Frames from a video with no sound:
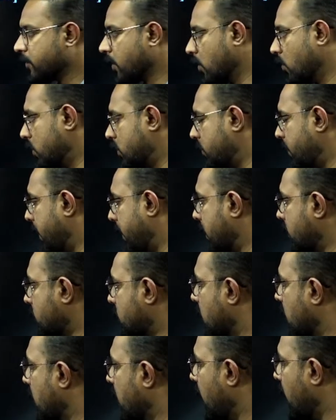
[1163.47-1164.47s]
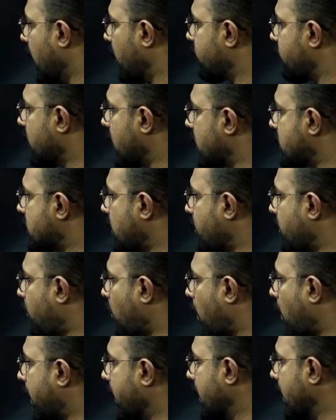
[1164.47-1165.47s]
Which means if there is a
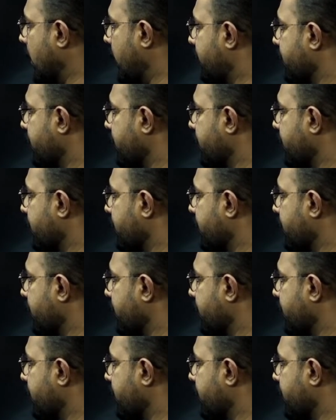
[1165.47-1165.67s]
point,